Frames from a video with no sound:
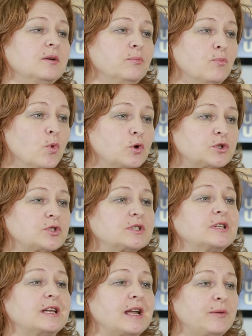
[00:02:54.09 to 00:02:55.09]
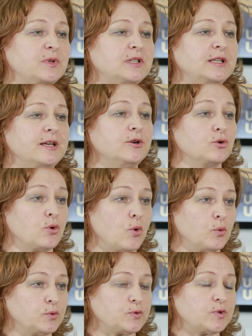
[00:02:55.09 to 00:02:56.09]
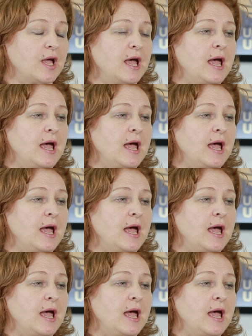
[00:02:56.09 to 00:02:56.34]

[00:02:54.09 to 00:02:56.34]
most rapidly grows,